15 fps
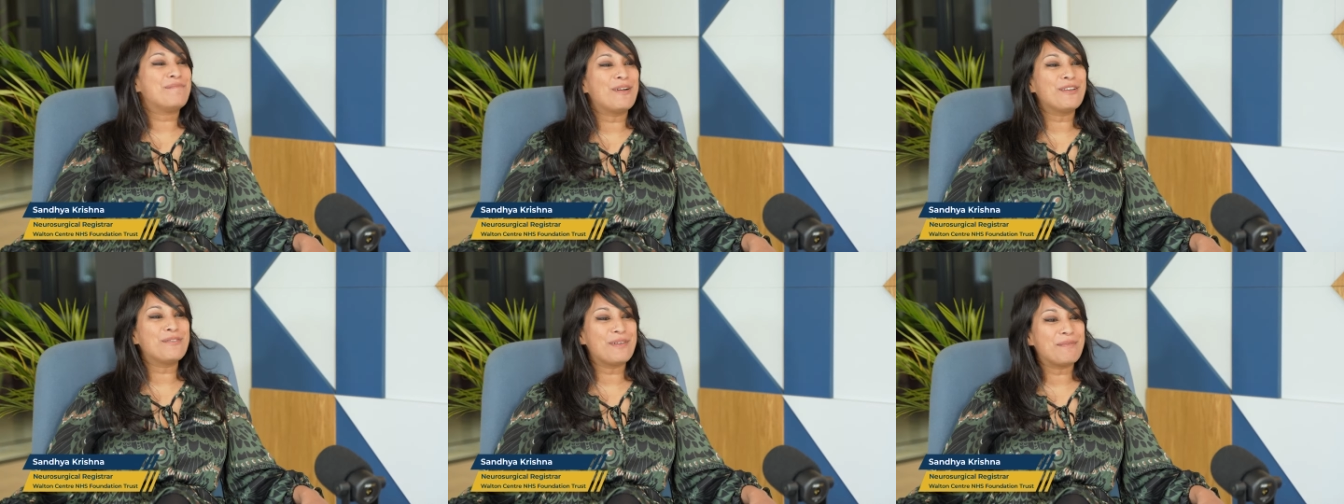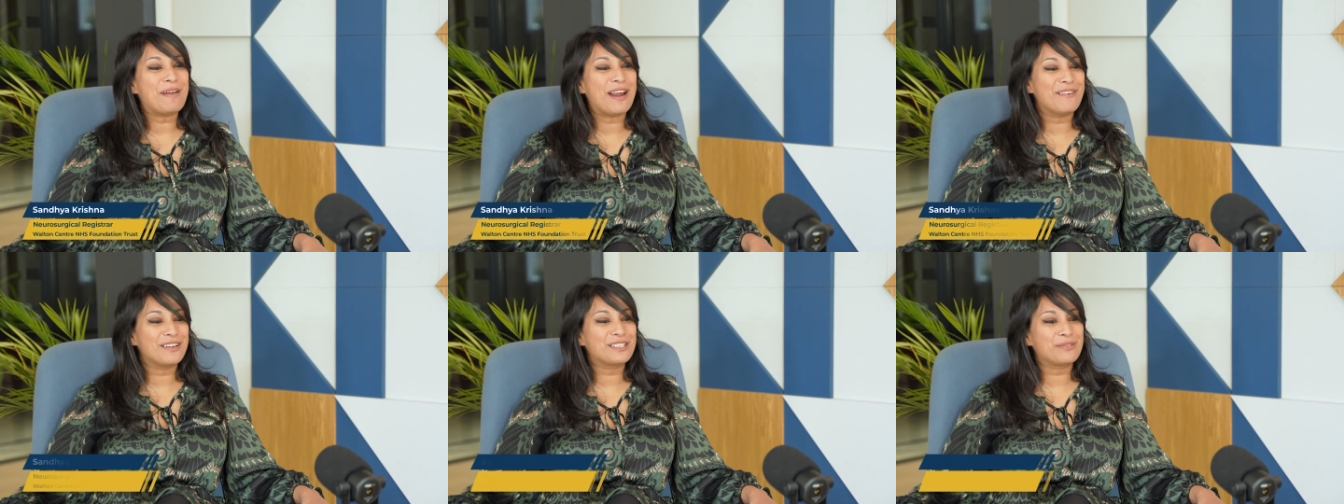Um, both my
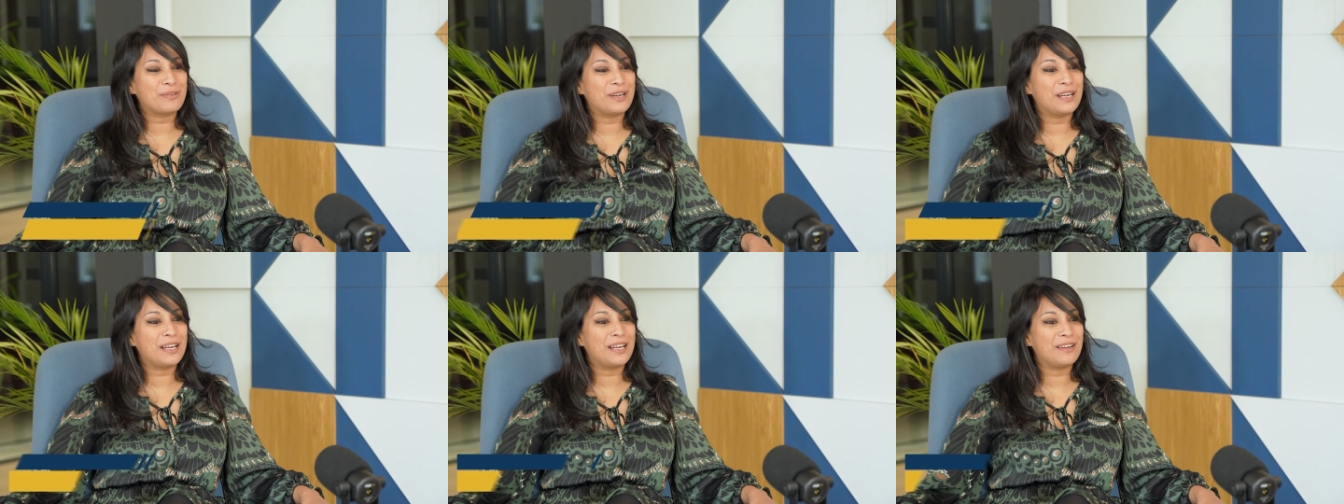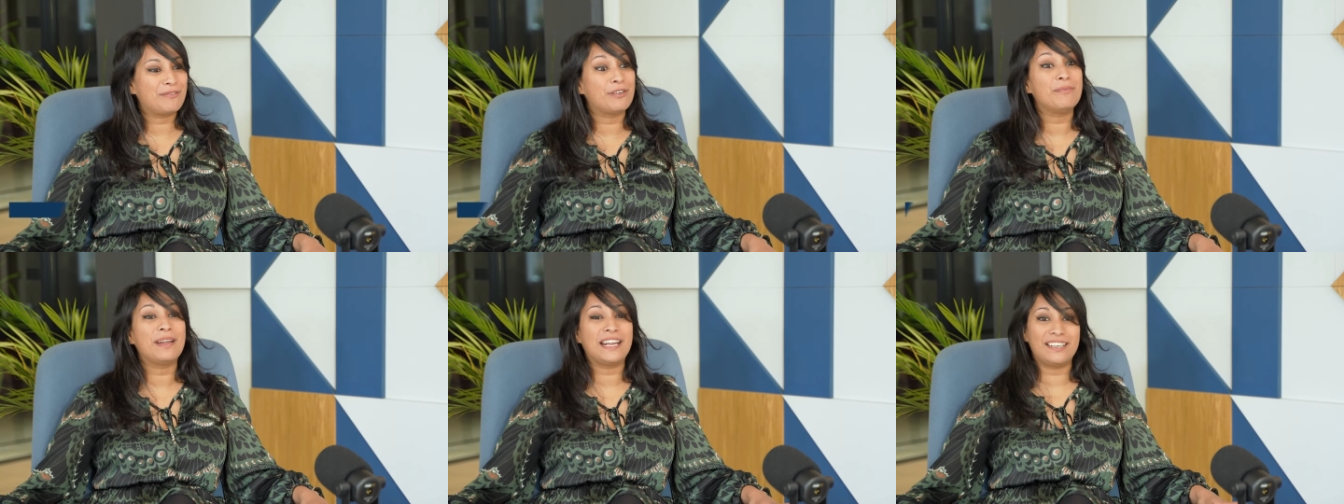parents were
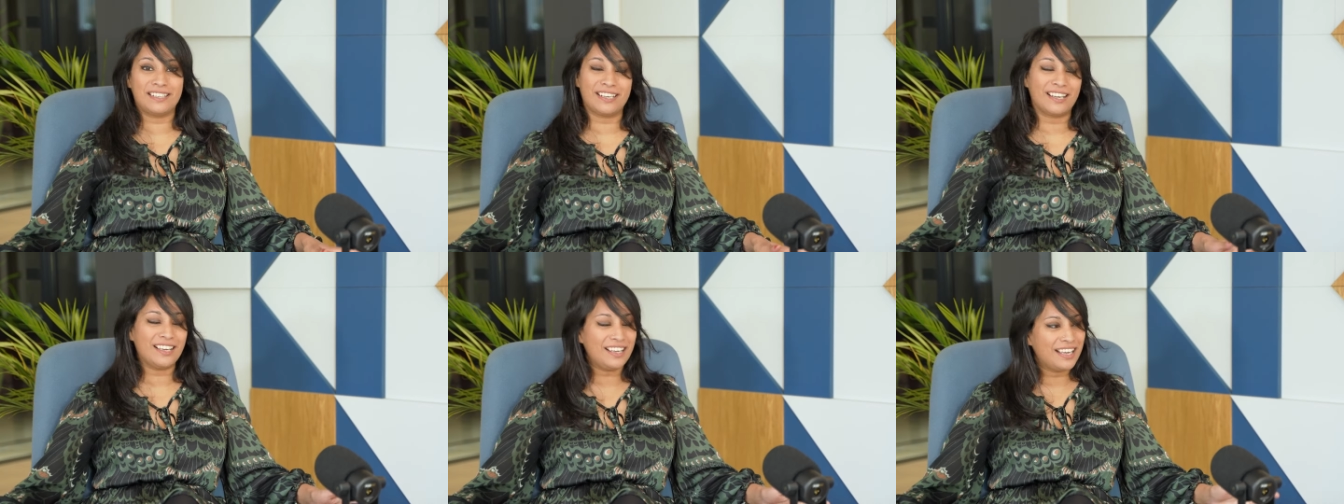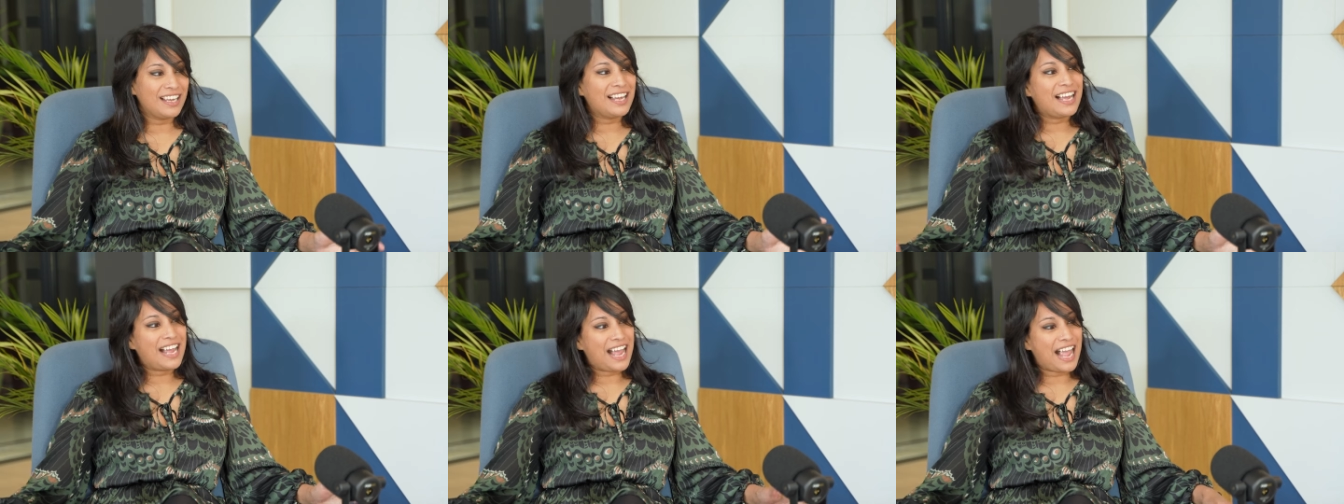from India,
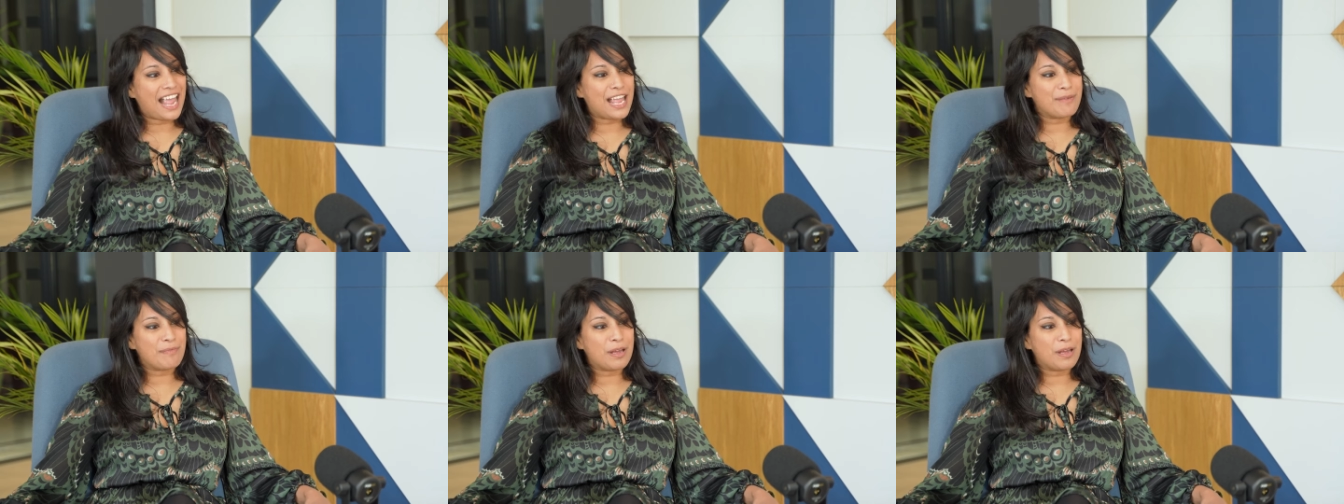um,